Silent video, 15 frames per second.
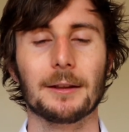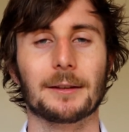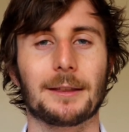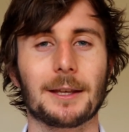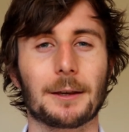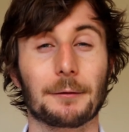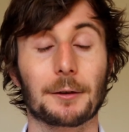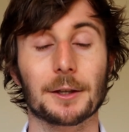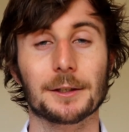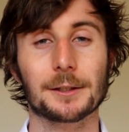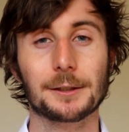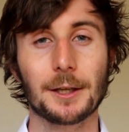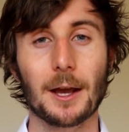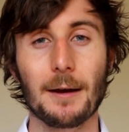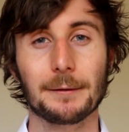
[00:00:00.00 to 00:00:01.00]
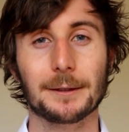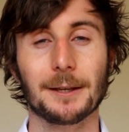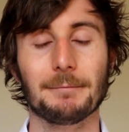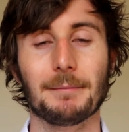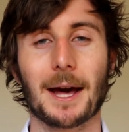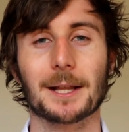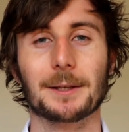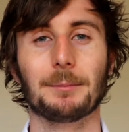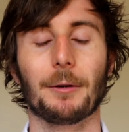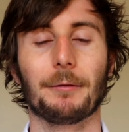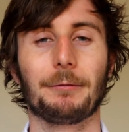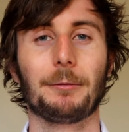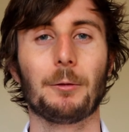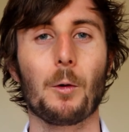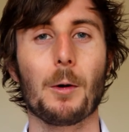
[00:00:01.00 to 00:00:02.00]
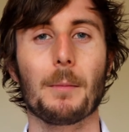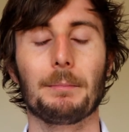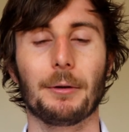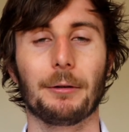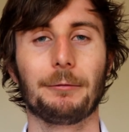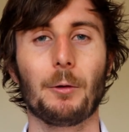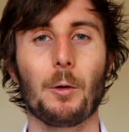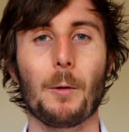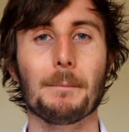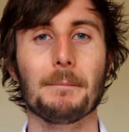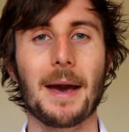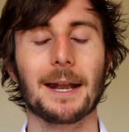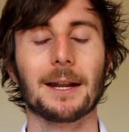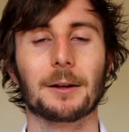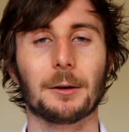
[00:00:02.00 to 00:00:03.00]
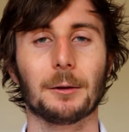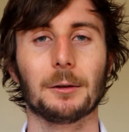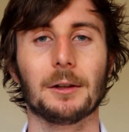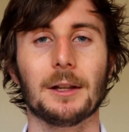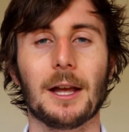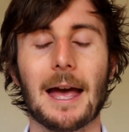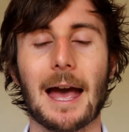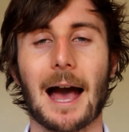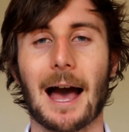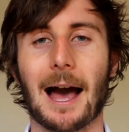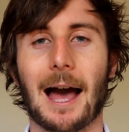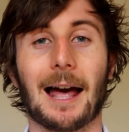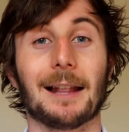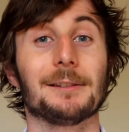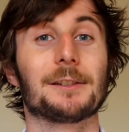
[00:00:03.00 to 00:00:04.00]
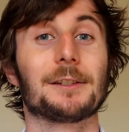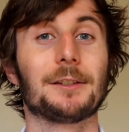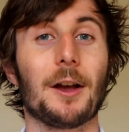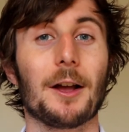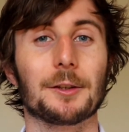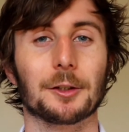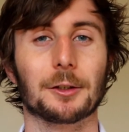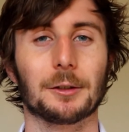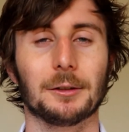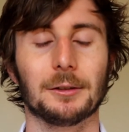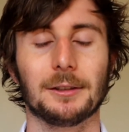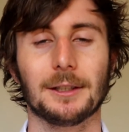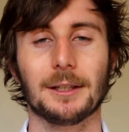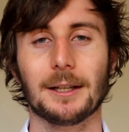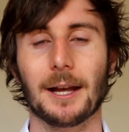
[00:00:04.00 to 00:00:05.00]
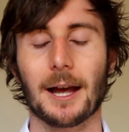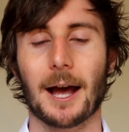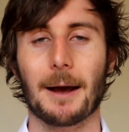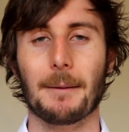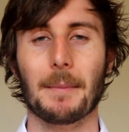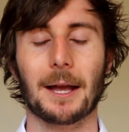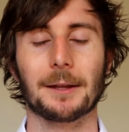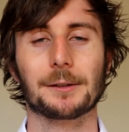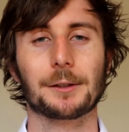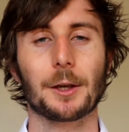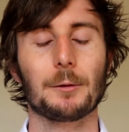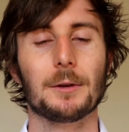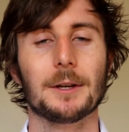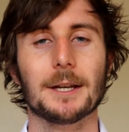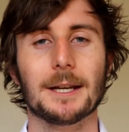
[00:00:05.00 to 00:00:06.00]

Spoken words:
to think of conservative management before medical and surgical. And so